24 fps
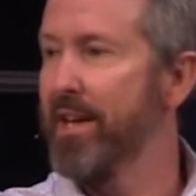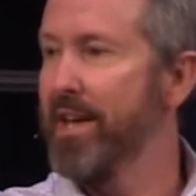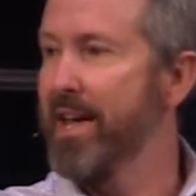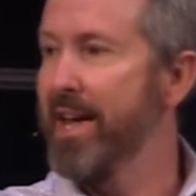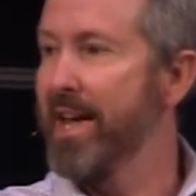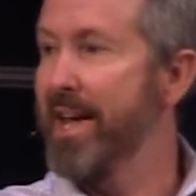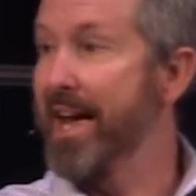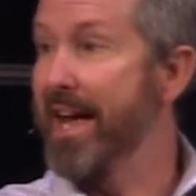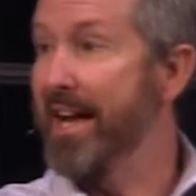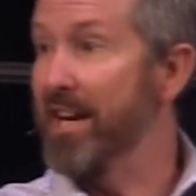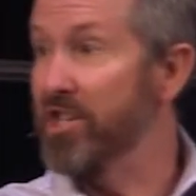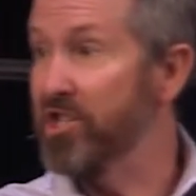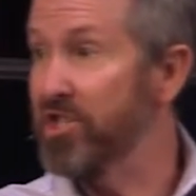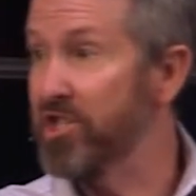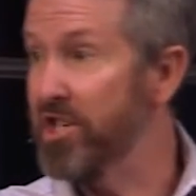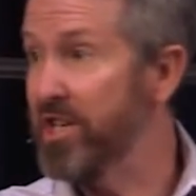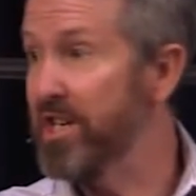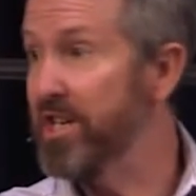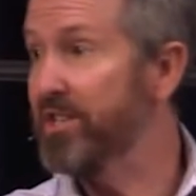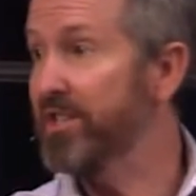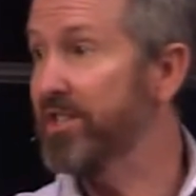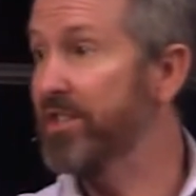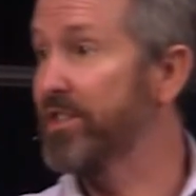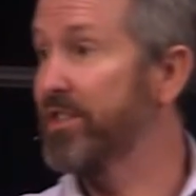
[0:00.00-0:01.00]
And
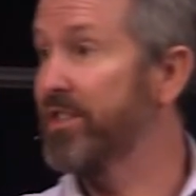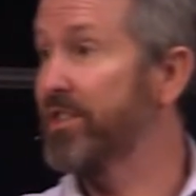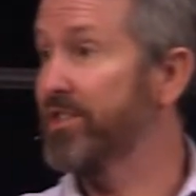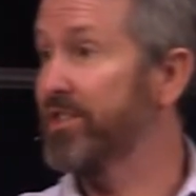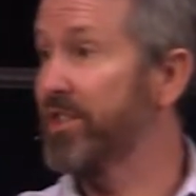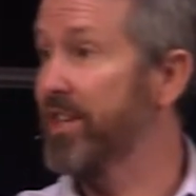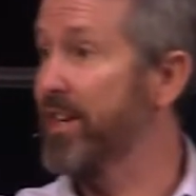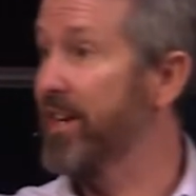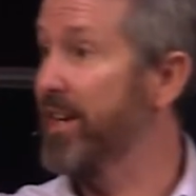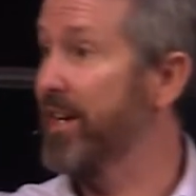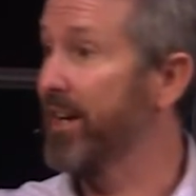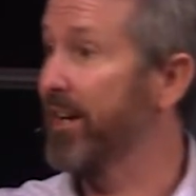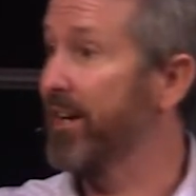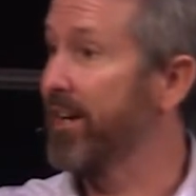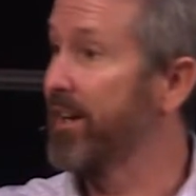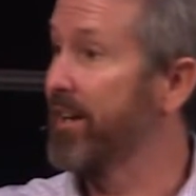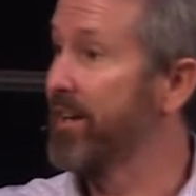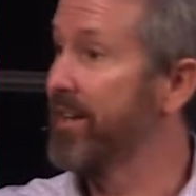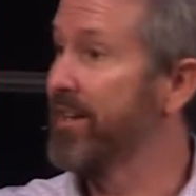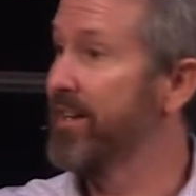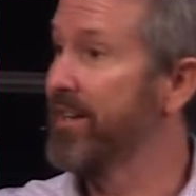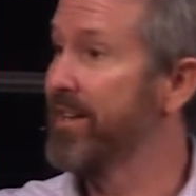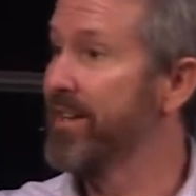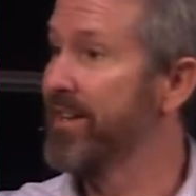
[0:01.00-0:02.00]
Jesus is saying,
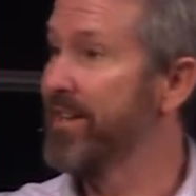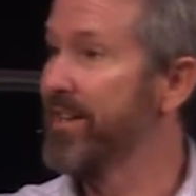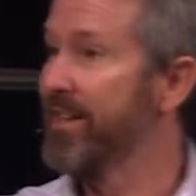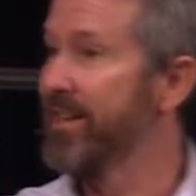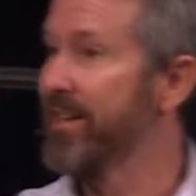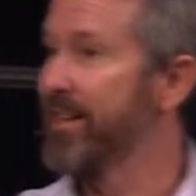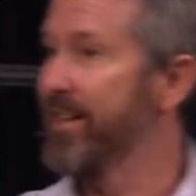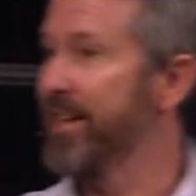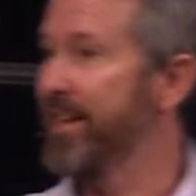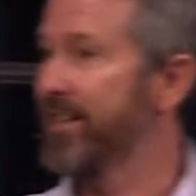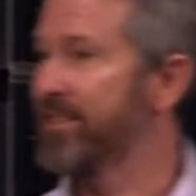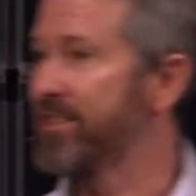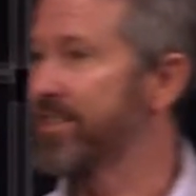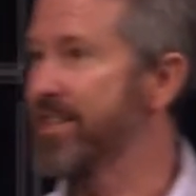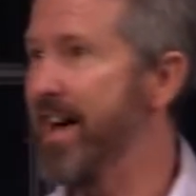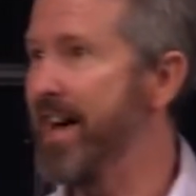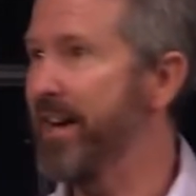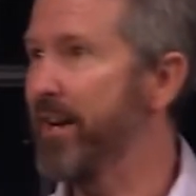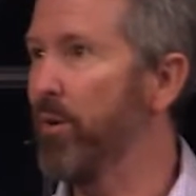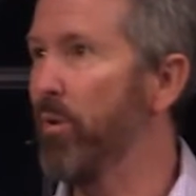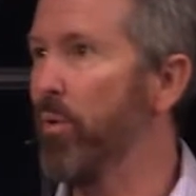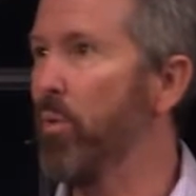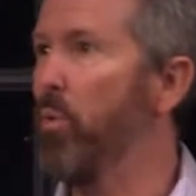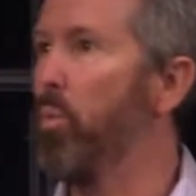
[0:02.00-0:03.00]
it's not
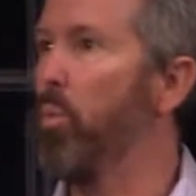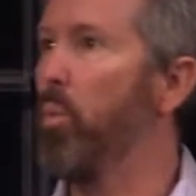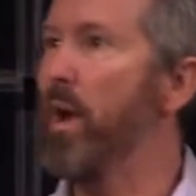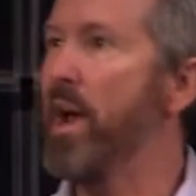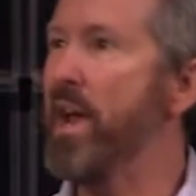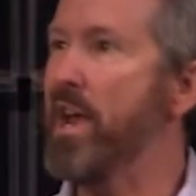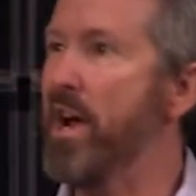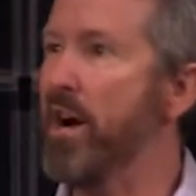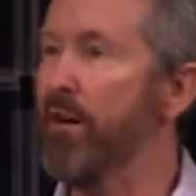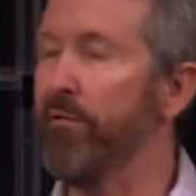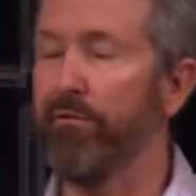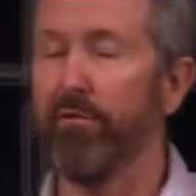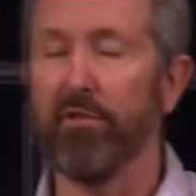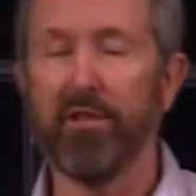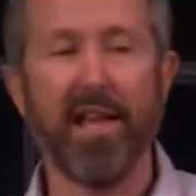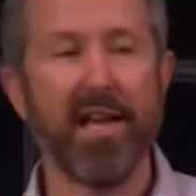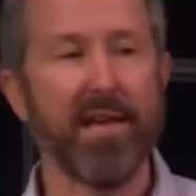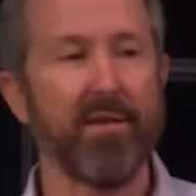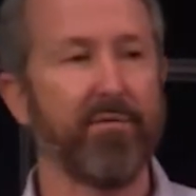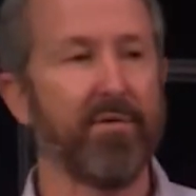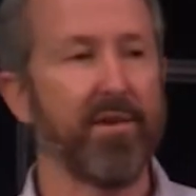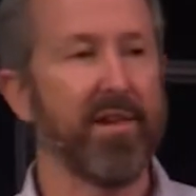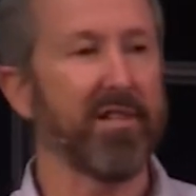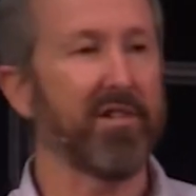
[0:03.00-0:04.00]
a way of
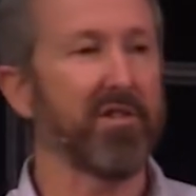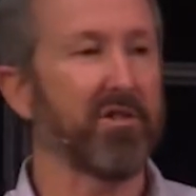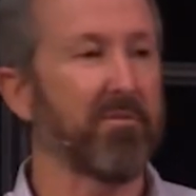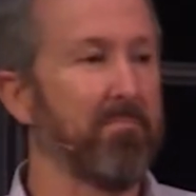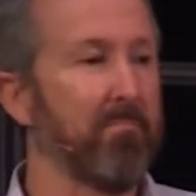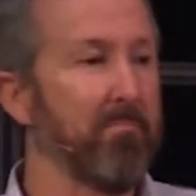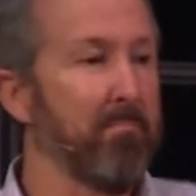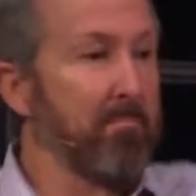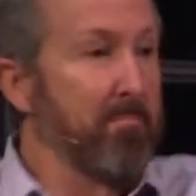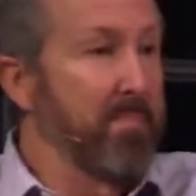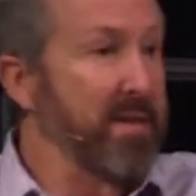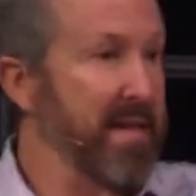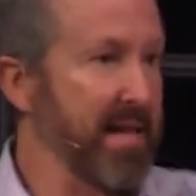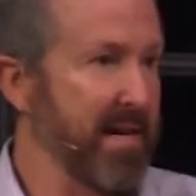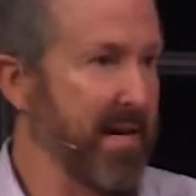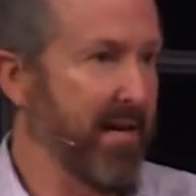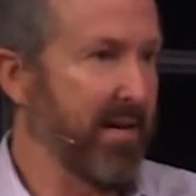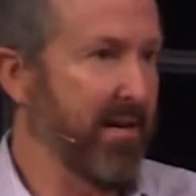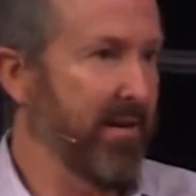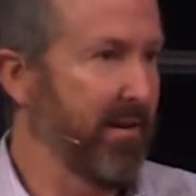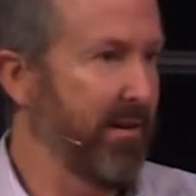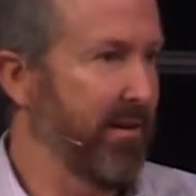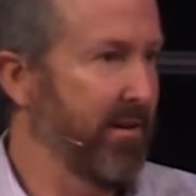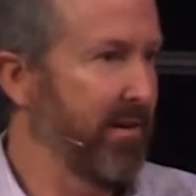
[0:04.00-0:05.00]
life, it's me.
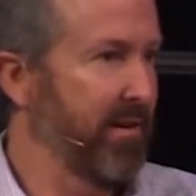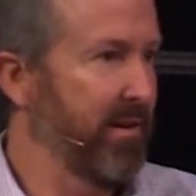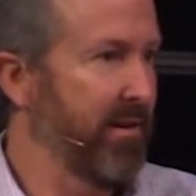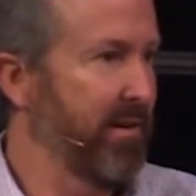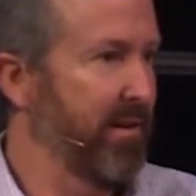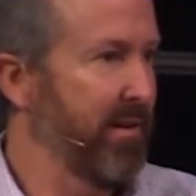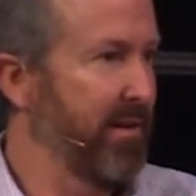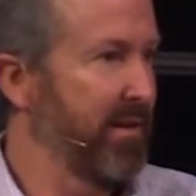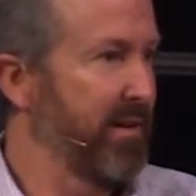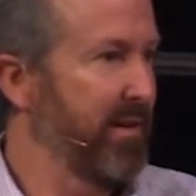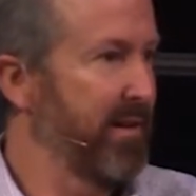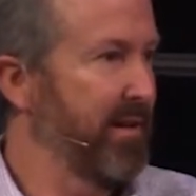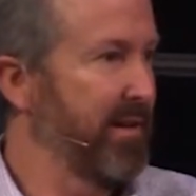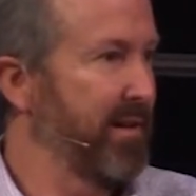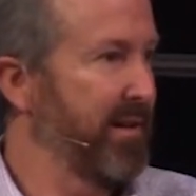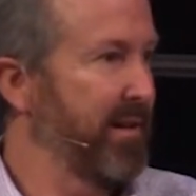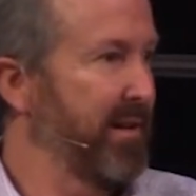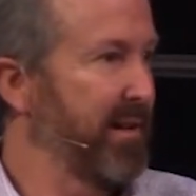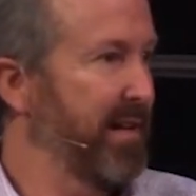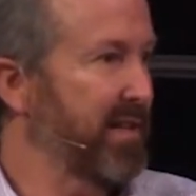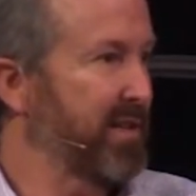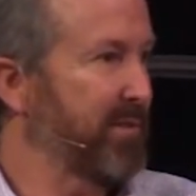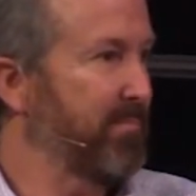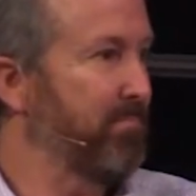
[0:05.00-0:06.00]

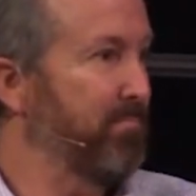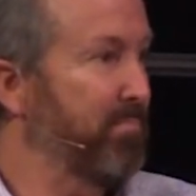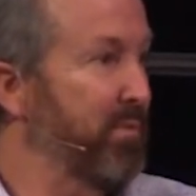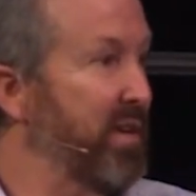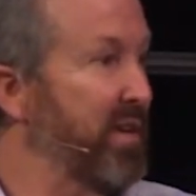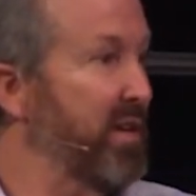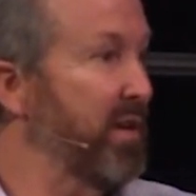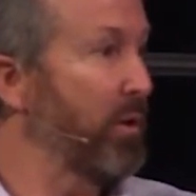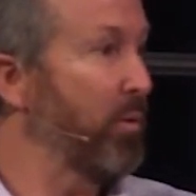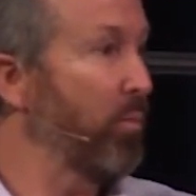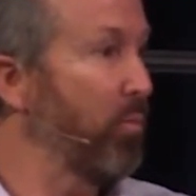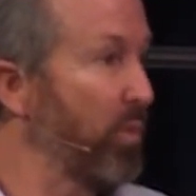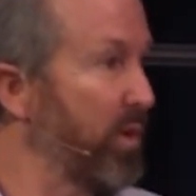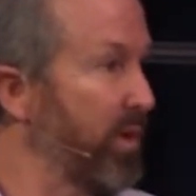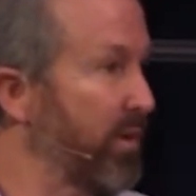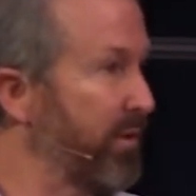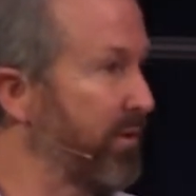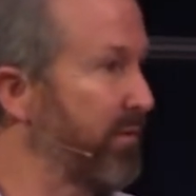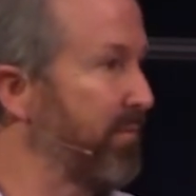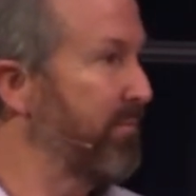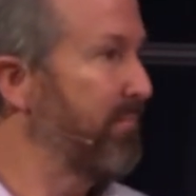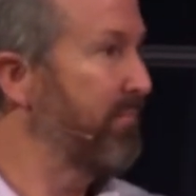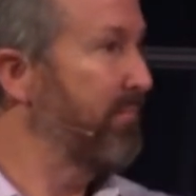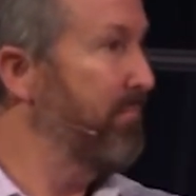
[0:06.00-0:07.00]
It's being with
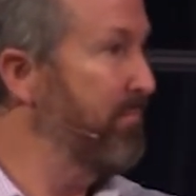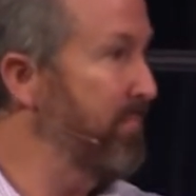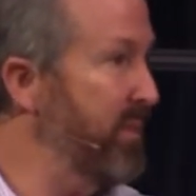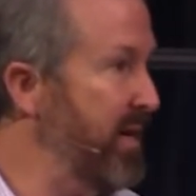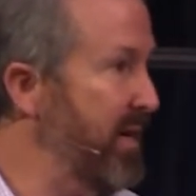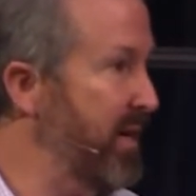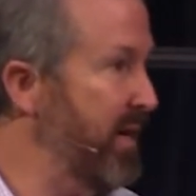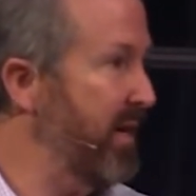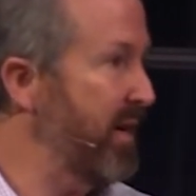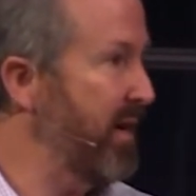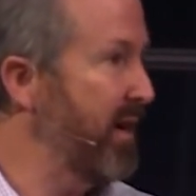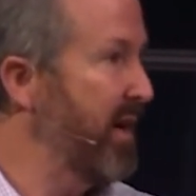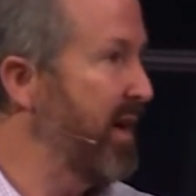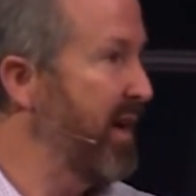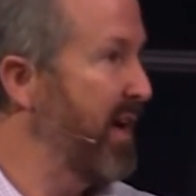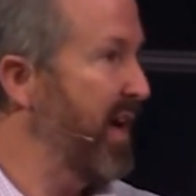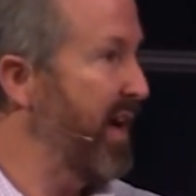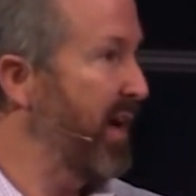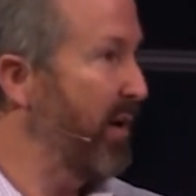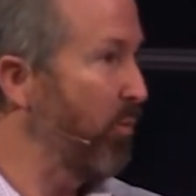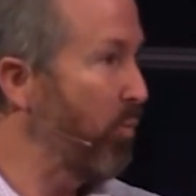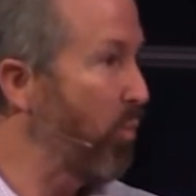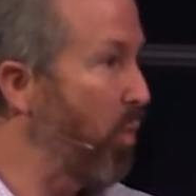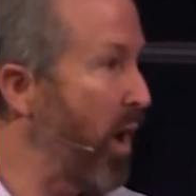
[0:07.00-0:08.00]
me
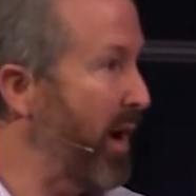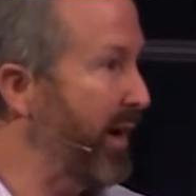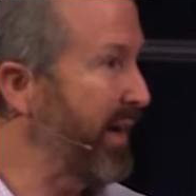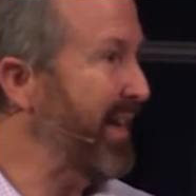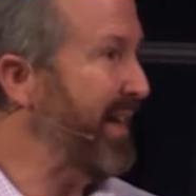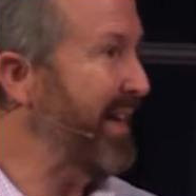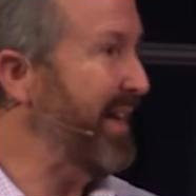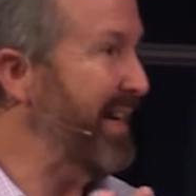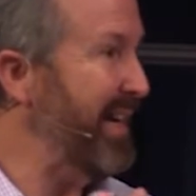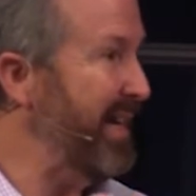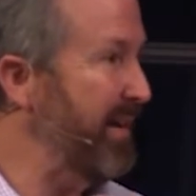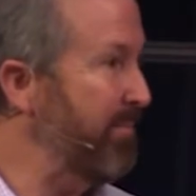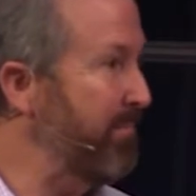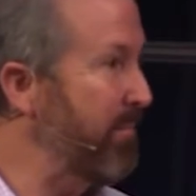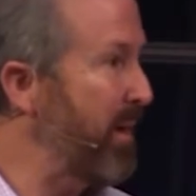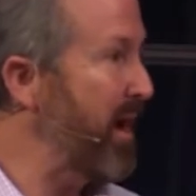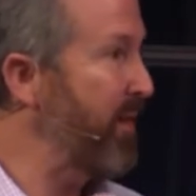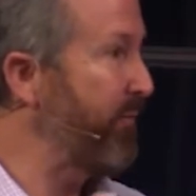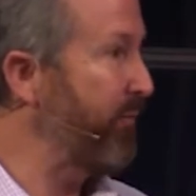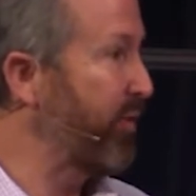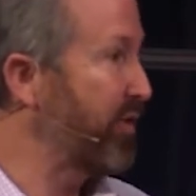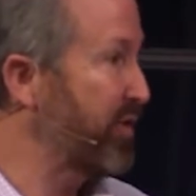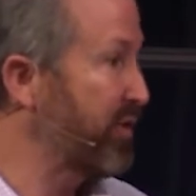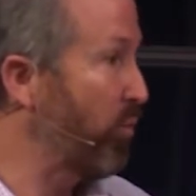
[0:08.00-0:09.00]
and walking in my
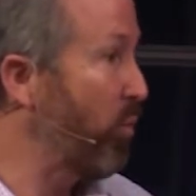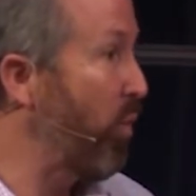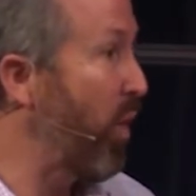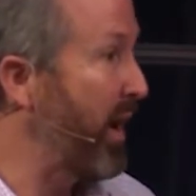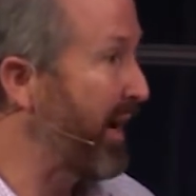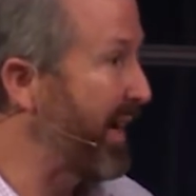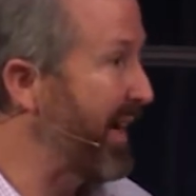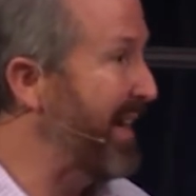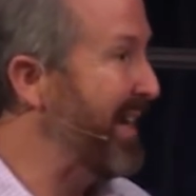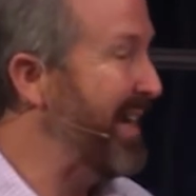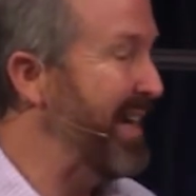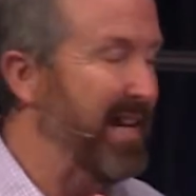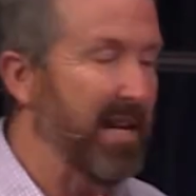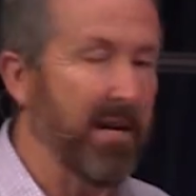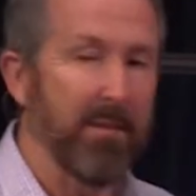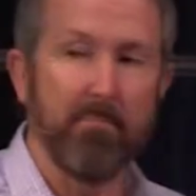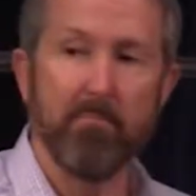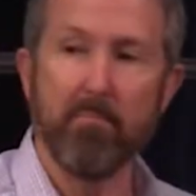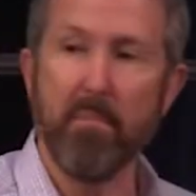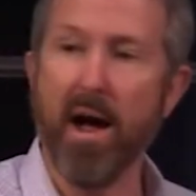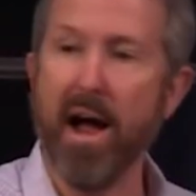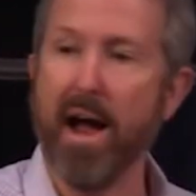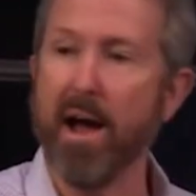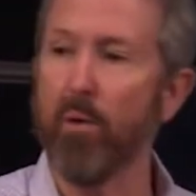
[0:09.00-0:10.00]
footsteps, walking in
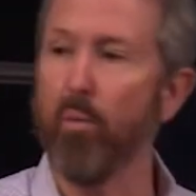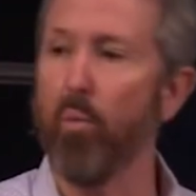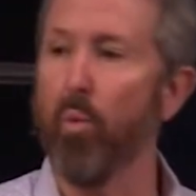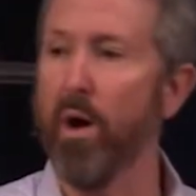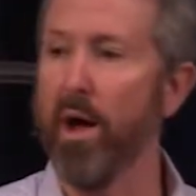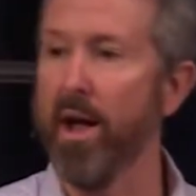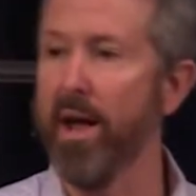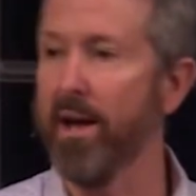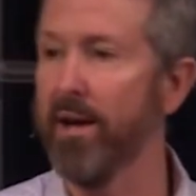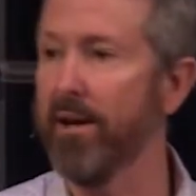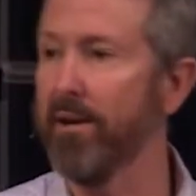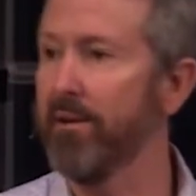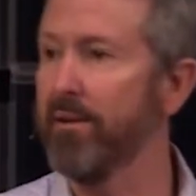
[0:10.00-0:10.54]
my way.